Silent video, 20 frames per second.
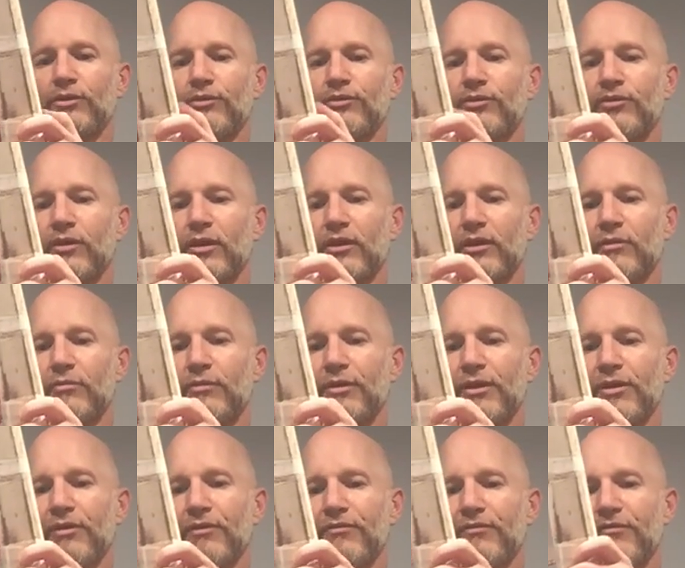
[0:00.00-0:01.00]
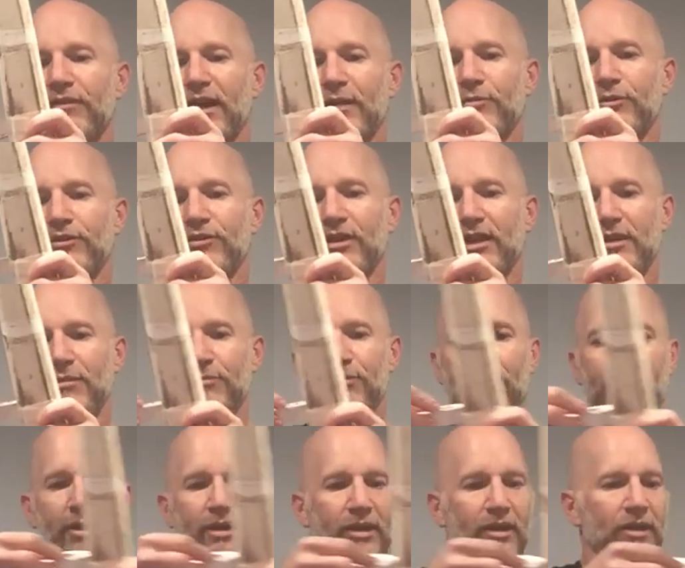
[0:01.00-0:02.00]
you started with the fiber tape,
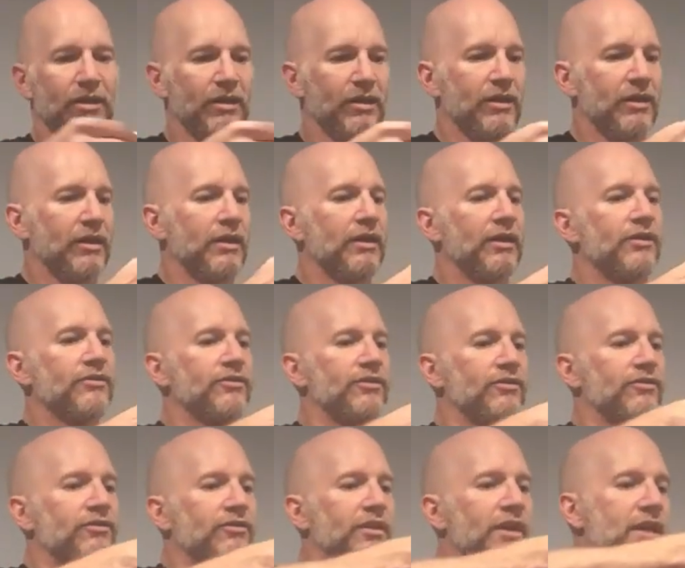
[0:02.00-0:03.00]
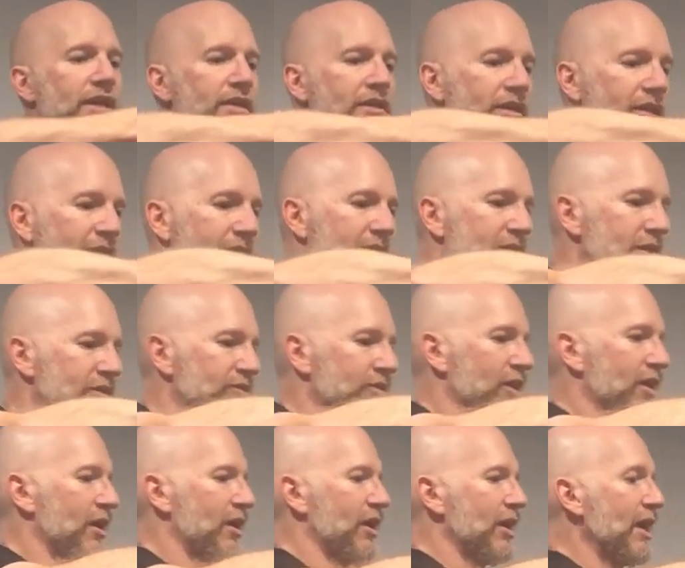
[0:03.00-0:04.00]
just take that.
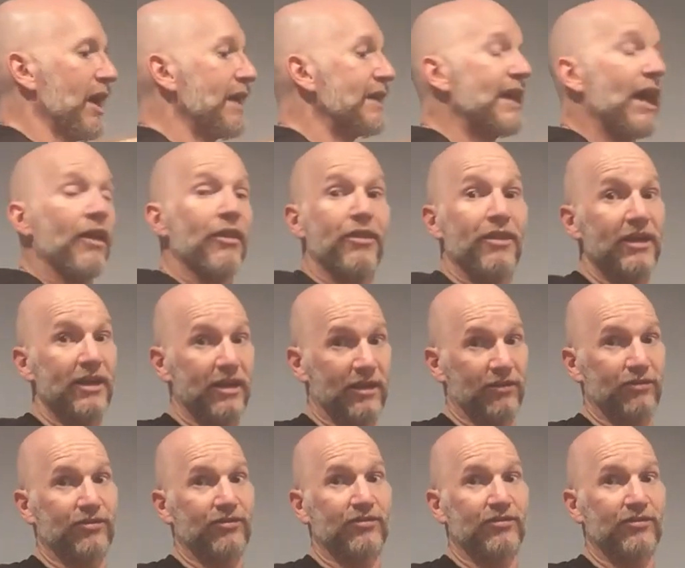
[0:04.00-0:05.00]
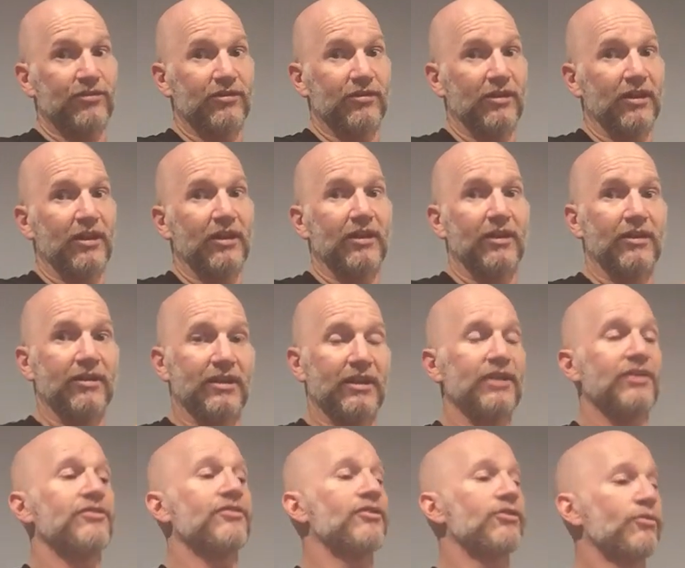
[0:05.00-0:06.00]
Now this
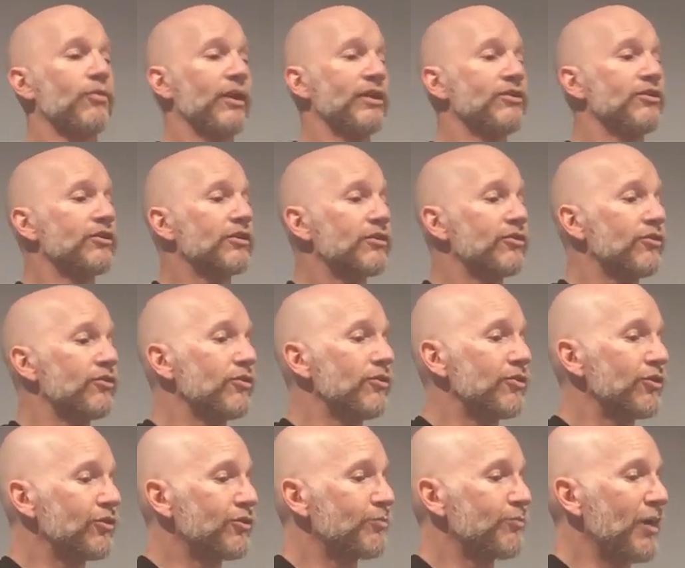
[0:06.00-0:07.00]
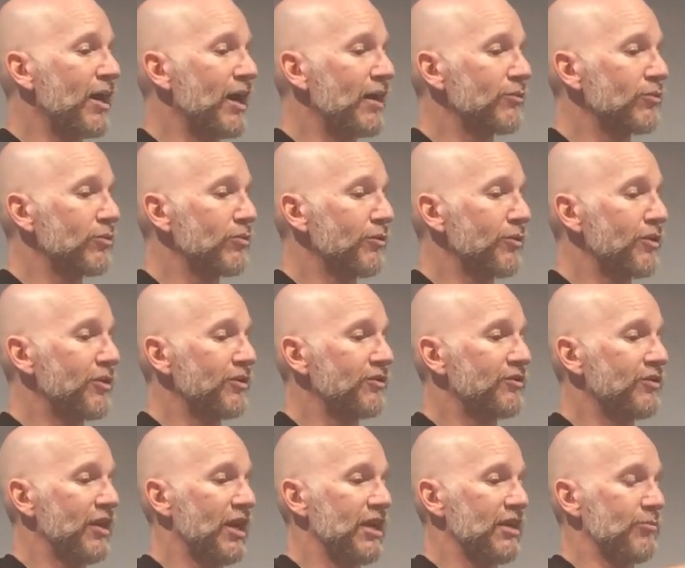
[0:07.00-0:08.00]
is when you can do the spiral with the
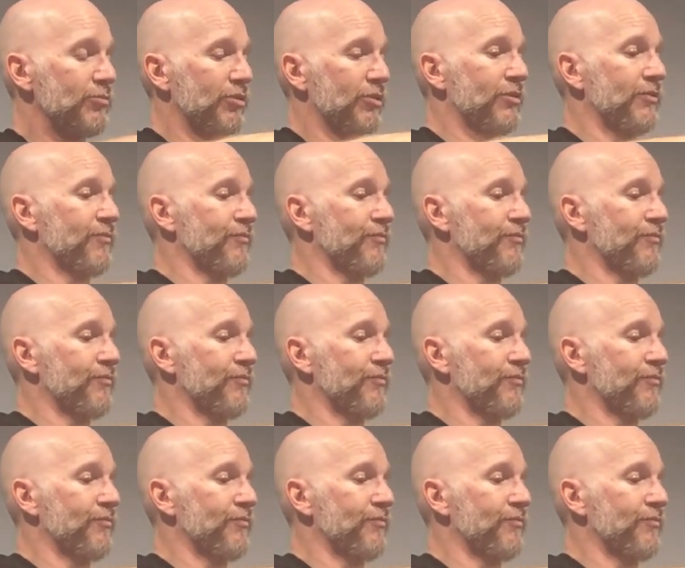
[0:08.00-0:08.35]
tape,